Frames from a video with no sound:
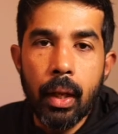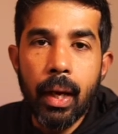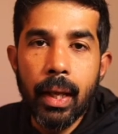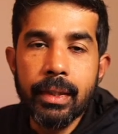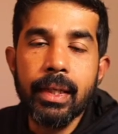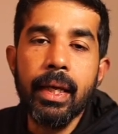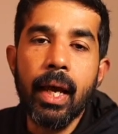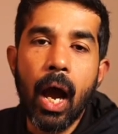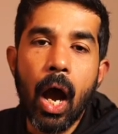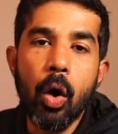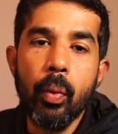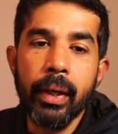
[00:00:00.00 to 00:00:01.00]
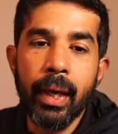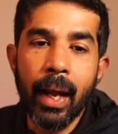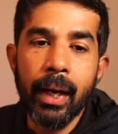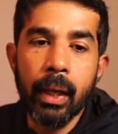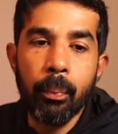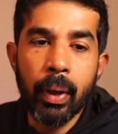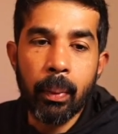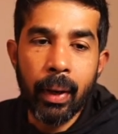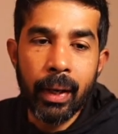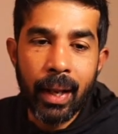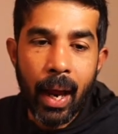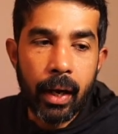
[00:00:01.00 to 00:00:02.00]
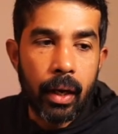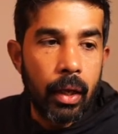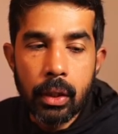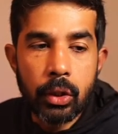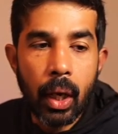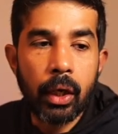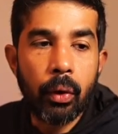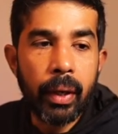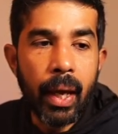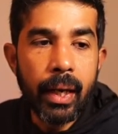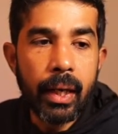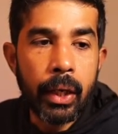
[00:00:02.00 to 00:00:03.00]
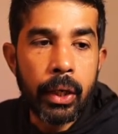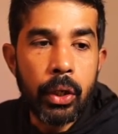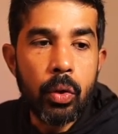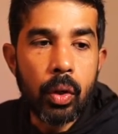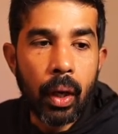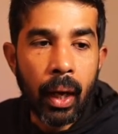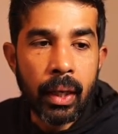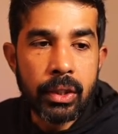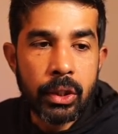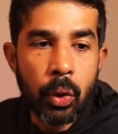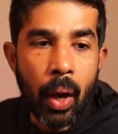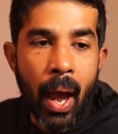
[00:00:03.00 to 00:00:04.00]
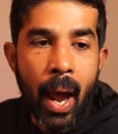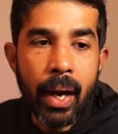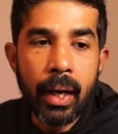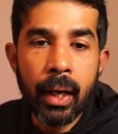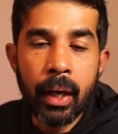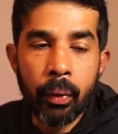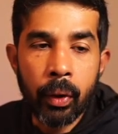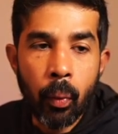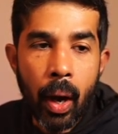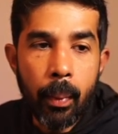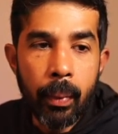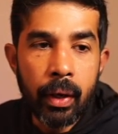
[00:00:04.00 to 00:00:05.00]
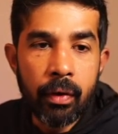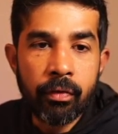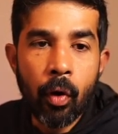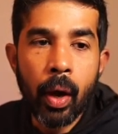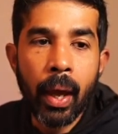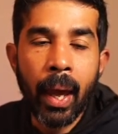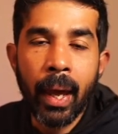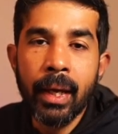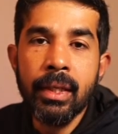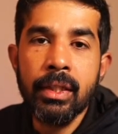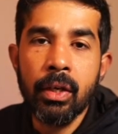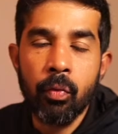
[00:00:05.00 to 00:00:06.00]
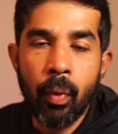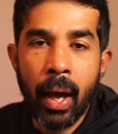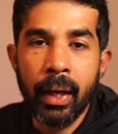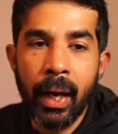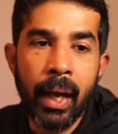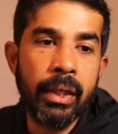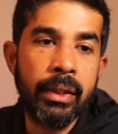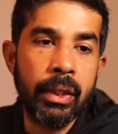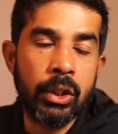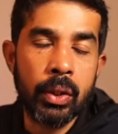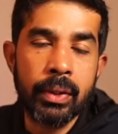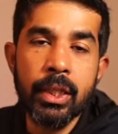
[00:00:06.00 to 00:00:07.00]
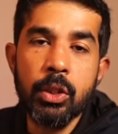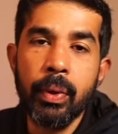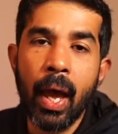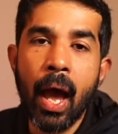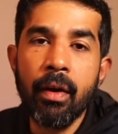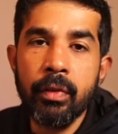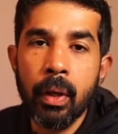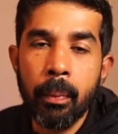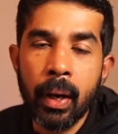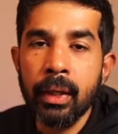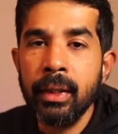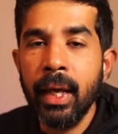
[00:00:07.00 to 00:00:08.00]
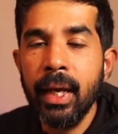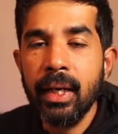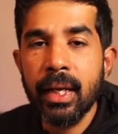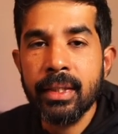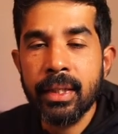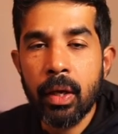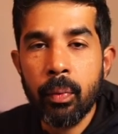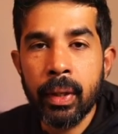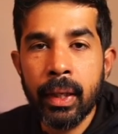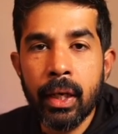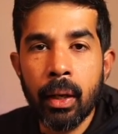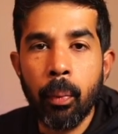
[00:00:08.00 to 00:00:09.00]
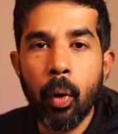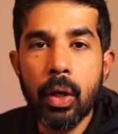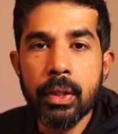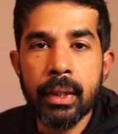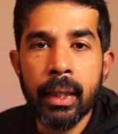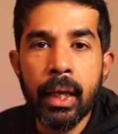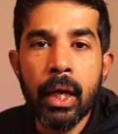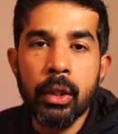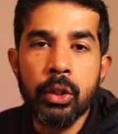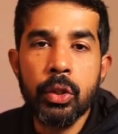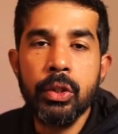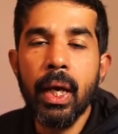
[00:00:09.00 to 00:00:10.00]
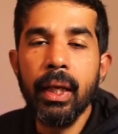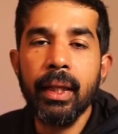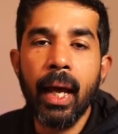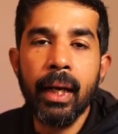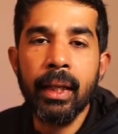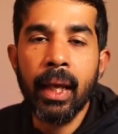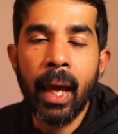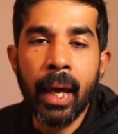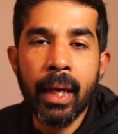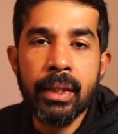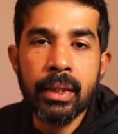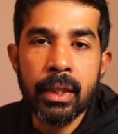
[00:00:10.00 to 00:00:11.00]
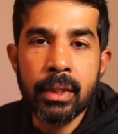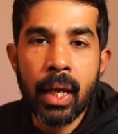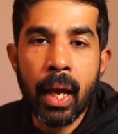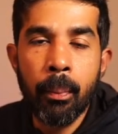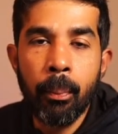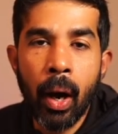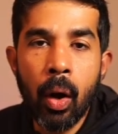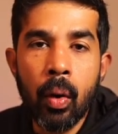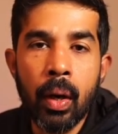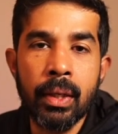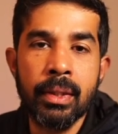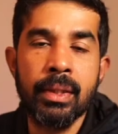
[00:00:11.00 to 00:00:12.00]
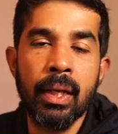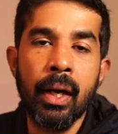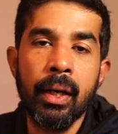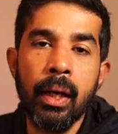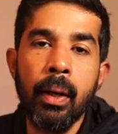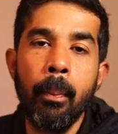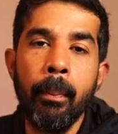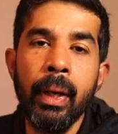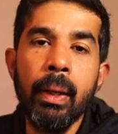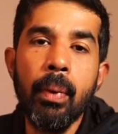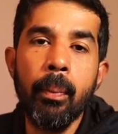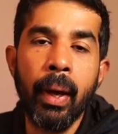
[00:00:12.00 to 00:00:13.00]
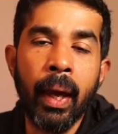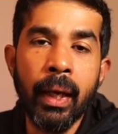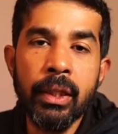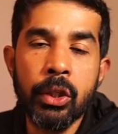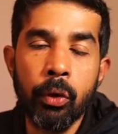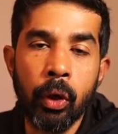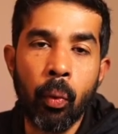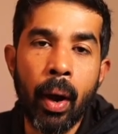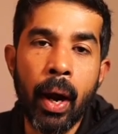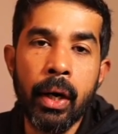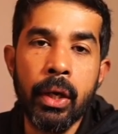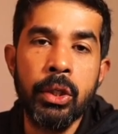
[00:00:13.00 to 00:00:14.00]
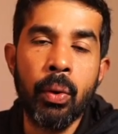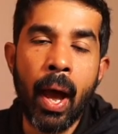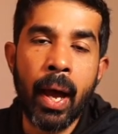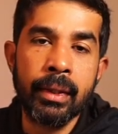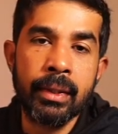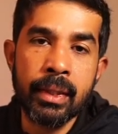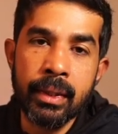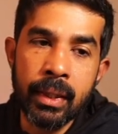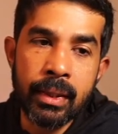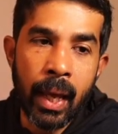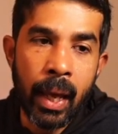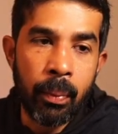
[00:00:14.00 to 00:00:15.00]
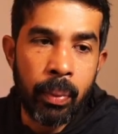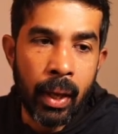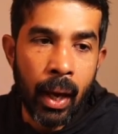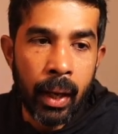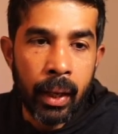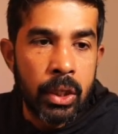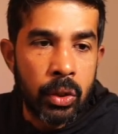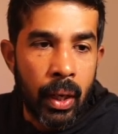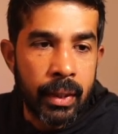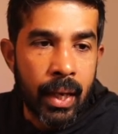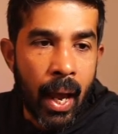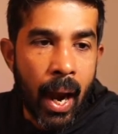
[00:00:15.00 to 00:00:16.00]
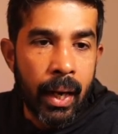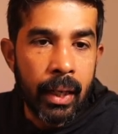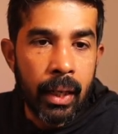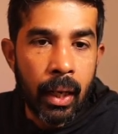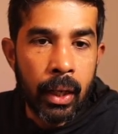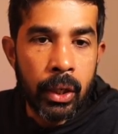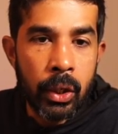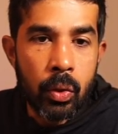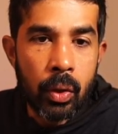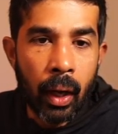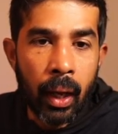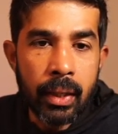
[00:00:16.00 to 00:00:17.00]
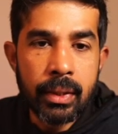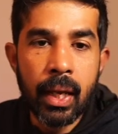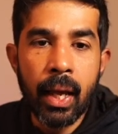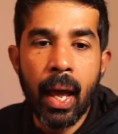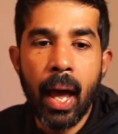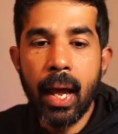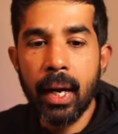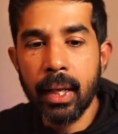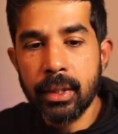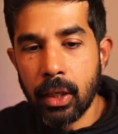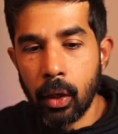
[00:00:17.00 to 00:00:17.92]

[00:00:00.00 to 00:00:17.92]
Let's see how we can implement that. So I'll create a new class to add a requirement for age validation. So since we have the birth date, let's say we need a policy to check that the age is above a certain minimum age required to access this API. So let's add in a new class and let's